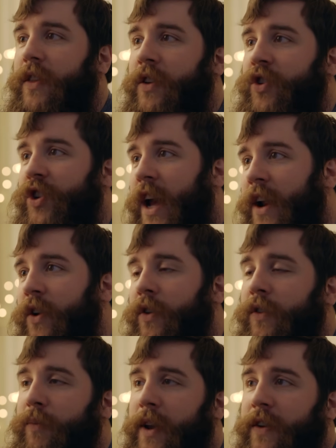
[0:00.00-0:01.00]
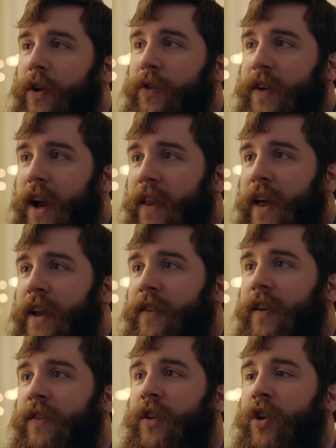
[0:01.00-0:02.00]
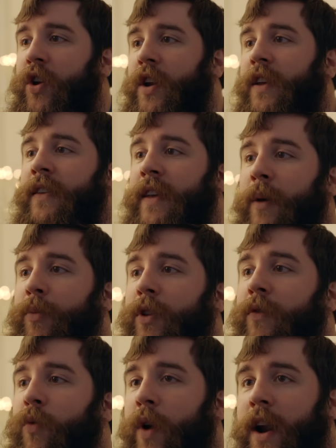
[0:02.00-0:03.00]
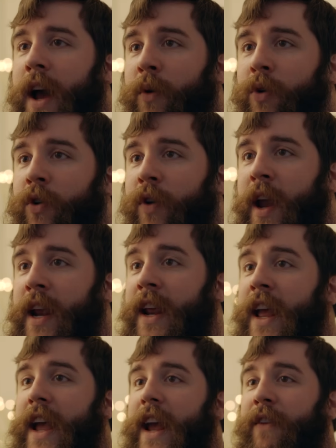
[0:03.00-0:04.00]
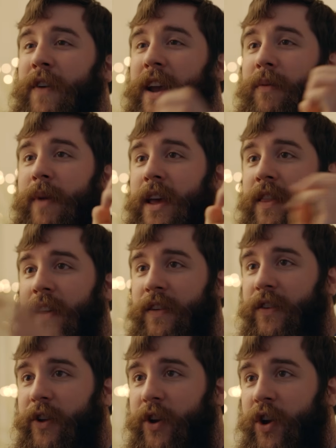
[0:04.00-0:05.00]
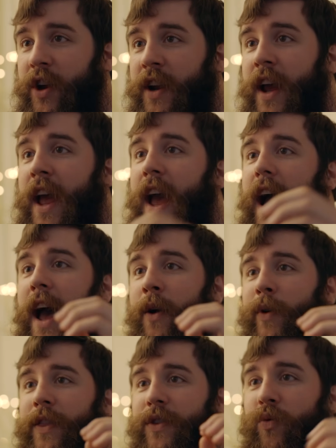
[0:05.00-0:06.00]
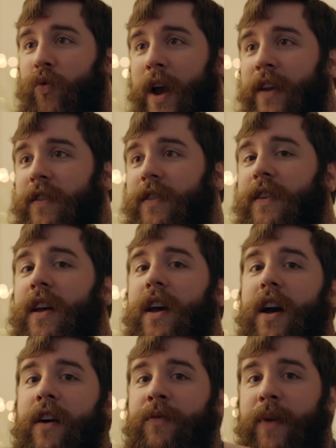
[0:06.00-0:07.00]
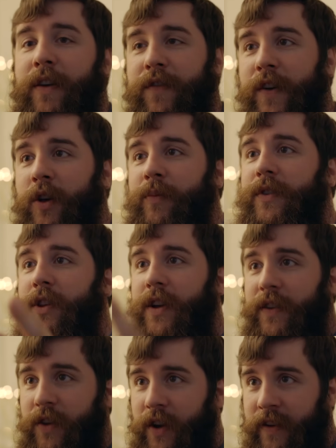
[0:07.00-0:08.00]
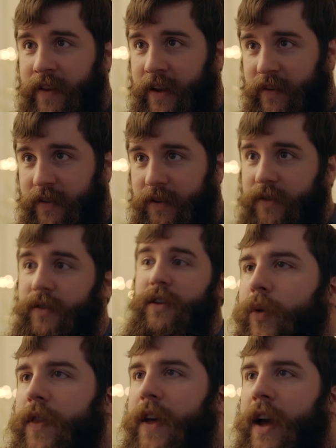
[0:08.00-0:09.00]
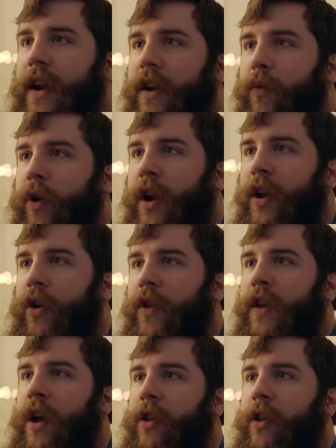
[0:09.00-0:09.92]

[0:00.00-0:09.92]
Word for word: the shadows, midtones, highlights is a good example of what I will grade. And if I can make this look good, I want the rest of my film to look as good as this. So with that, we're gonna go to the